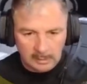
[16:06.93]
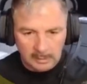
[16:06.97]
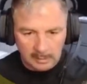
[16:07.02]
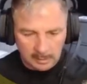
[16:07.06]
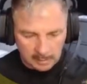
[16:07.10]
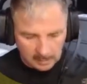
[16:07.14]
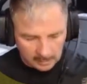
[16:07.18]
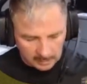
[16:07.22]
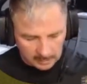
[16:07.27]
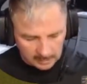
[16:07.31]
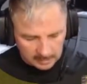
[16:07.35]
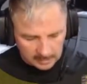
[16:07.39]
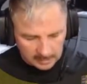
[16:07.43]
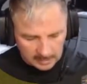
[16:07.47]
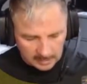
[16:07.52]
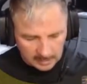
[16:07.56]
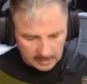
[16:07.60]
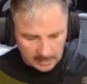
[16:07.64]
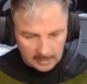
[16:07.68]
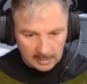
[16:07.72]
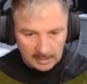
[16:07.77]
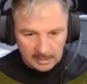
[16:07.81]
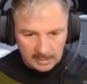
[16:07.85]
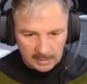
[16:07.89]

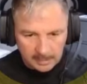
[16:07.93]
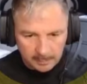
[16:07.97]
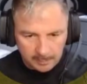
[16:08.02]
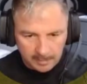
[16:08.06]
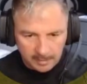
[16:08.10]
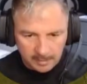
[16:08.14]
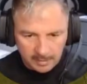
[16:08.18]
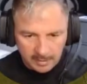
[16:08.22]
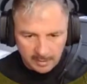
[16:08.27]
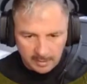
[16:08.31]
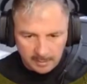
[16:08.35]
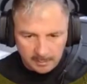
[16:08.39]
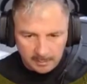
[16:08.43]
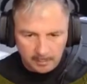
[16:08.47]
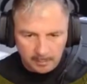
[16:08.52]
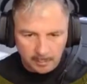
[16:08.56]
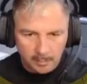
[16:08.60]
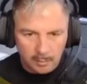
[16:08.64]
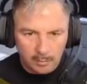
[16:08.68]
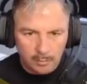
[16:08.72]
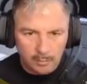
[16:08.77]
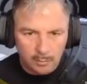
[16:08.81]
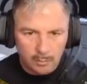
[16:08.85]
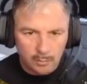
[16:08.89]
Okay, and we're thinking
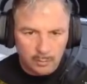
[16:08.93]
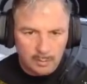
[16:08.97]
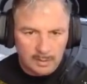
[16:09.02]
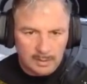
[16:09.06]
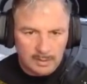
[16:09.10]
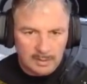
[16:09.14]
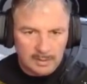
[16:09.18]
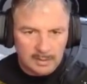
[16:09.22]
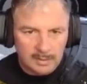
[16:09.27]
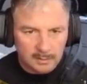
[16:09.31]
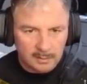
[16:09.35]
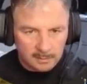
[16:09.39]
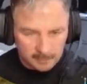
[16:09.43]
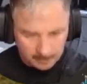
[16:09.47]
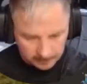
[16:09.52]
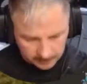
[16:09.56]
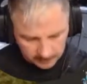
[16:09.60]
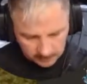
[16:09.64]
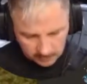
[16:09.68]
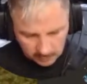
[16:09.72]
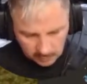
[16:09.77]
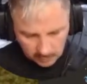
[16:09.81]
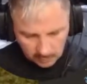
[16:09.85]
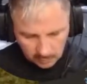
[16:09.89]
blue here.
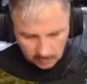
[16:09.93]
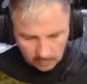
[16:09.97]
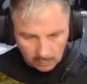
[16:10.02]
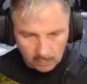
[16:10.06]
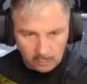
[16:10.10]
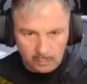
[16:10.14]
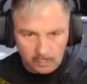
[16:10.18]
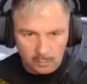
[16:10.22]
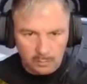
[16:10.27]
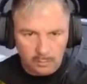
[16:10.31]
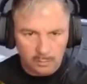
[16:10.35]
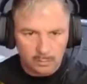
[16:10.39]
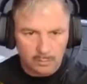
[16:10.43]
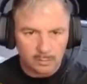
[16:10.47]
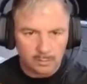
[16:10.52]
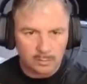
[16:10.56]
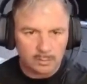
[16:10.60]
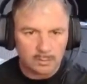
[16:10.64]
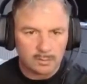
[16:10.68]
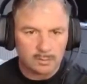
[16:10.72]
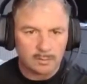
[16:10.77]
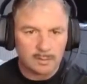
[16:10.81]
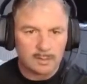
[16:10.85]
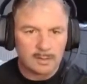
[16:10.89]
So
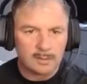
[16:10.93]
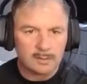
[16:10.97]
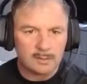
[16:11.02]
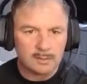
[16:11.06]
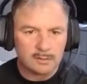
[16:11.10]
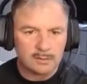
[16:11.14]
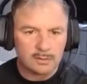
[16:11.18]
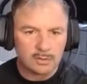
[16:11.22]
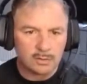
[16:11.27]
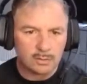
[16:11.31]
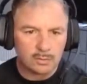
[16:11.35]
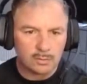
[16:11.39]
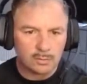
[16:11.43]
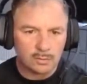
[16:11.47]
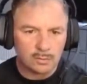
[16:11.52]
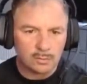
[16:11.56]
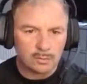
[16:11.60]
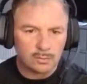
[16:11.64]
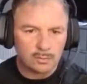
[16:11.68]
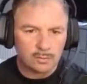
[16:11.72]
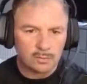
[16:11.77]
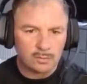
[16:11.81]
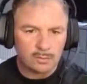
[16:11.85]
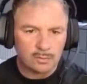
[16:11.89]
1,
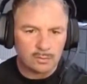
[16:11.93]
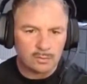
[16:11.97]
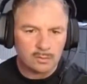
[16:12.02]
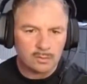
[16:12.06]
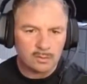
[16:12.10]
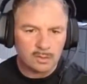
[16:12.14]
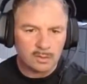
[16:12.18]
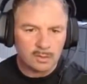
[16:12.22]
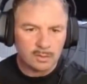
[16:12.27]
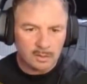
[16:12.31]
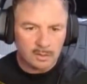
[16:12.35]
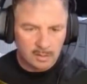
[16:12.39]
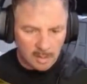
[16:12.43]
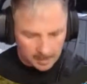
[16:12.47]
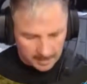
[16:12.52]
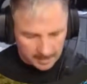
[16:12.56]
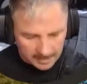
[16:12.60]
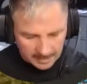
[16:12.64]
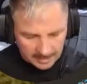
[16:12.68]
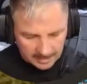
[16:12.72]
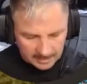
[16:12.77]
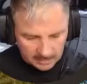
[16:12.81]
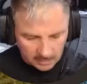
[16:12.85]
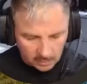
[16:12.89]
2. I
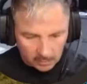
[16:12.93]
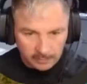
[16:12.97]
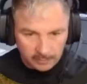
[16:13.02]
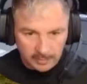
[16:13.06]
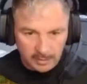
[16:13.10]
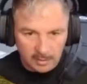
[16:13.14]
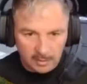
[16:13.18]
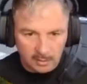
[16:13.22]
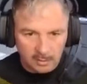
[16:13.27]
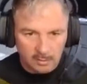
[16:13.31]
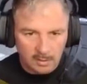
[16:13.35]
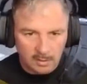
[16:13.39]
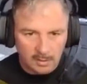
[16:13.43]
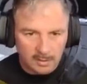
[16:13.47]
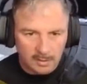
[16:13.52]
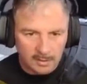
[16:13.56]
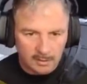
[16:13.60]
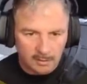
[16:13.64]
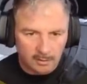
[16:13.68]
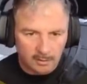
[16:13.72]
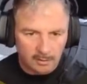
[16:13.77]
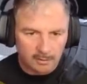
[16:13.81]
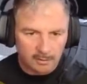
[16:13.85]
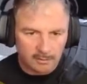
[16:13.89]
mean, that's overkill, and I
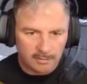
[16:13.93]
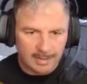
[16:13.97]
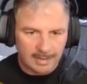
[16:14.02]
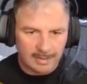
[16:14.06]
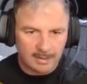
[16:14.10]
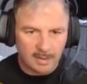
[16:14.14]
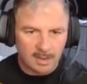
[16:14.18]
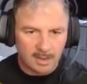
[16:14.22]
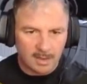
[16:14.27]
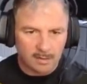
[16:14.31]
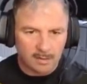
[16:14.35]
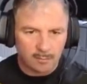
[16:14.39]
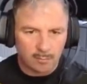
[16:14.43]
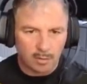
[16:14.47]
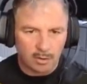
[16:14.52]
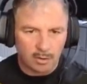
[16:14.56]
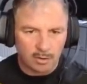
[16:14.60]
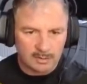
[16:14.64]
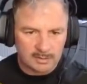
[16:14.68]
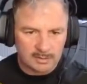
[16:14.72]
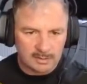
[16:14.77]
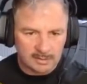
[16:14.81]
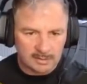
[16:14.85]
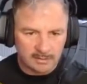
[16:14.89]
don't know if that kind of
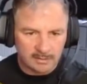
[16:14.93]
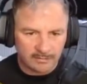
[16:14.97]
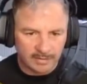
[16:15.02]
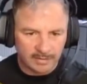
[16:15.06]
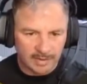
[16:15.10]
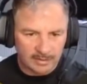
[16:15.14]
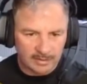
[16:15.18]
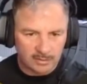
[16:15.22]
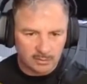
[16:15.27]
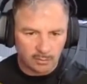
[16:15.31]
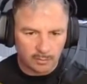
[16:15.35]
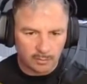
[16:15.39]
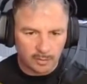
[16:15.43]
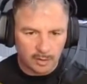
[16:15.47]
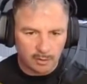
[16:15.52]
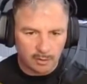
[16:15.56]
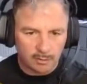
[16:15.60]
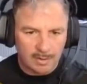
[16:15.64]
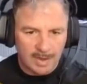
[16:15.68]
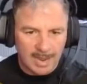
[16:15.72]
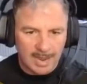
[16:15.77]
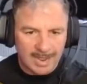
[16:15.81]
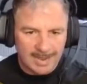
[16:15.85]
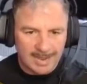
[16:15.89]
works in
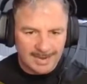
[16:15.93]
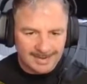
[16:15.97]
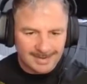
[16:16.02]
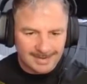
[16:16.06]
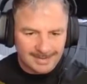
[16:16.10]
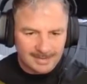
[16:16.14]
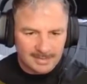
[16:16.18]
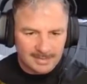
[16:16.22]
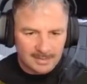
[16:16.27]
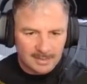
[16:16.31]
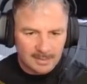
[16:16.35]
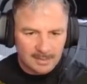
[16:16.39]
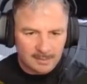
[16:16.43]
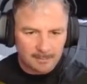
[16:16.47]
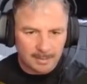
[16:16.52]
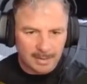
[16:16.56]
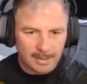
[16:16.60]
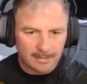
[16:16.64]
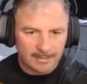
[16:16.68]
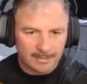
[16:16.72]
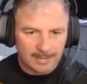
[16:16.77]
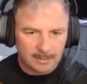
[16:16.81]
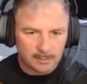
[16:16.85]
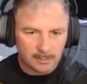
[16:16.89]
Factorio land,
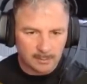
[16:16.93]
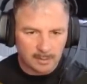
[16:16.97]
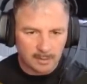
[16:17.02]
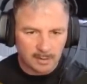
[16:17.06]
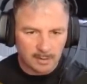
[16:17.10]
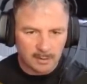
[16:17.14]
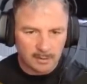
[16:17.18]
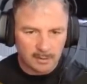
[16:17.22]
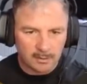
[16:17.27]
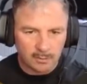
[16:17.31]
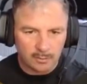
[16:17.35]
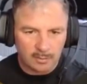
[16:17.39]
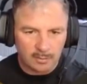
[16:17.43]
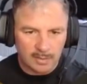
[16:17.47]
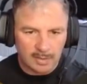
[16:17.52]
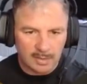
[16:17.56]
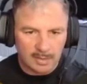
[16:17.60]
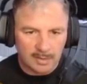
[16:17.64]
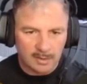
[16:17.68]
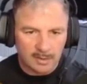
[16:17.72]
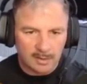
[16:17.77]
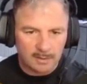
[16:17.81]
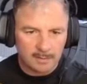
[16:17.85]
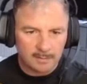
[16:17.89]
but that's what I'm going to do
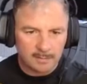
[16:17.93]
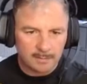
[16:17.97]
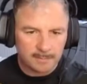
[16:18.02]
there.